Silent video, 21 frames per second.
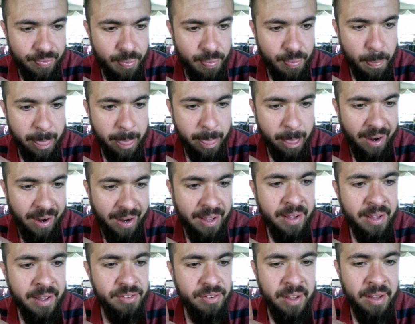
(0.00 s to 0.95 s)
Right? He
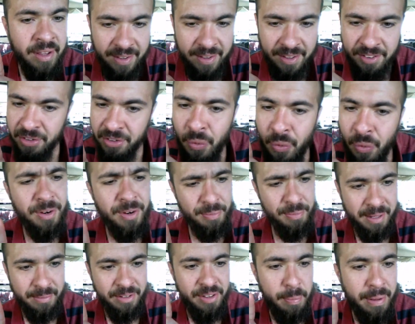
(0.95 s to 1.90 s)
said, this is a quote from him. He said,
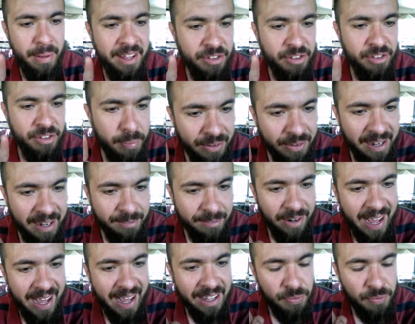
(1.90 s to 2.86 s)
Pastor Brown never
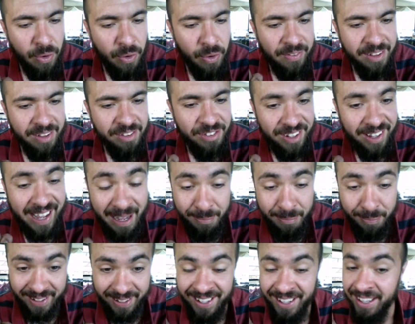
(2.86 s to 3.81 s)
asked for this to happen.
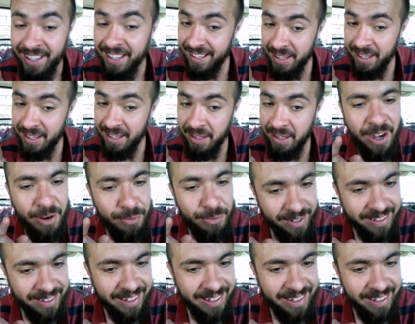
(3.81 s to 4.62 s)
Oh, really?